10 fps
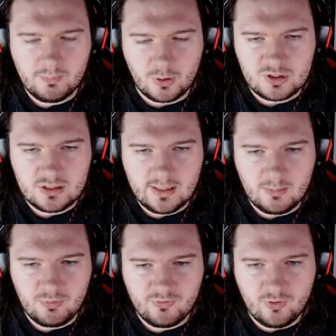Personally,
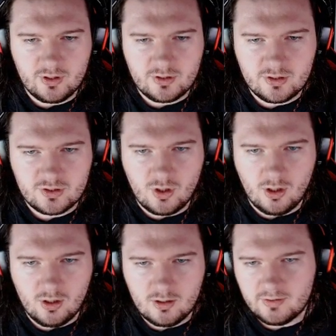I'd prefer to just
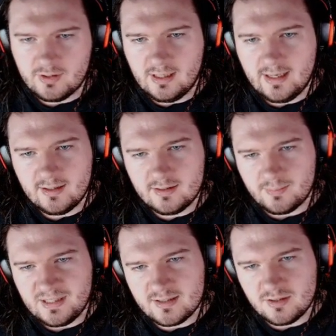conquer the land. I
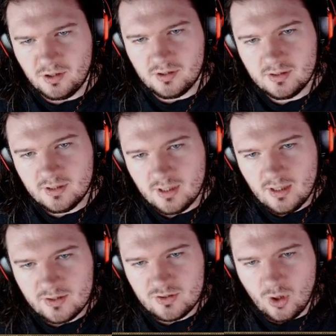mean, there's not
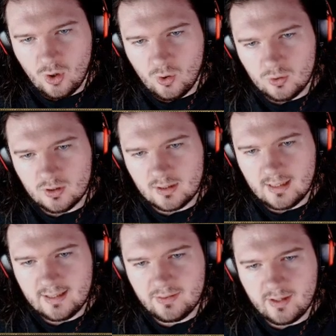a whole lot of
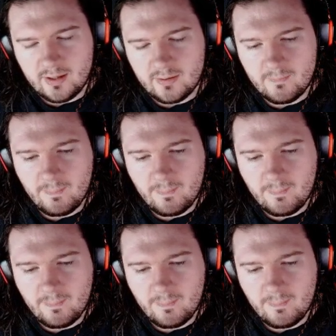land there.